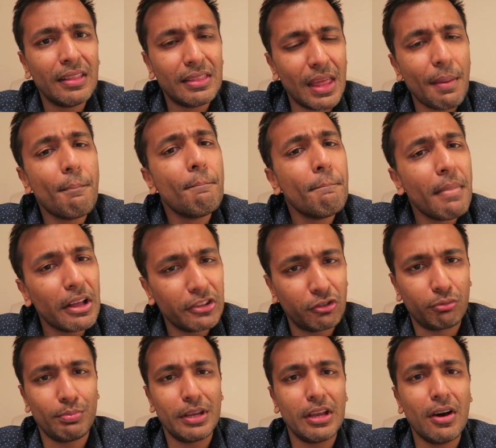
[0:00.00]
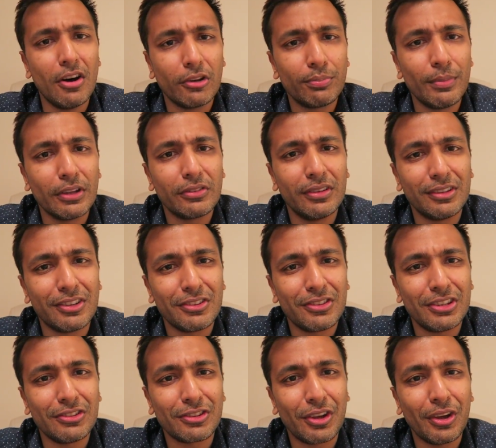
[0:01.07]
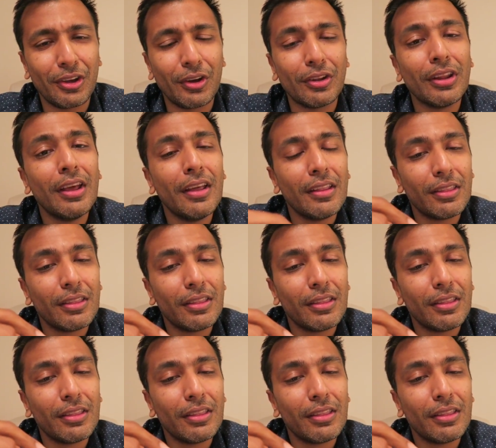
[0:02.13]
there must be heart muscle disease going on.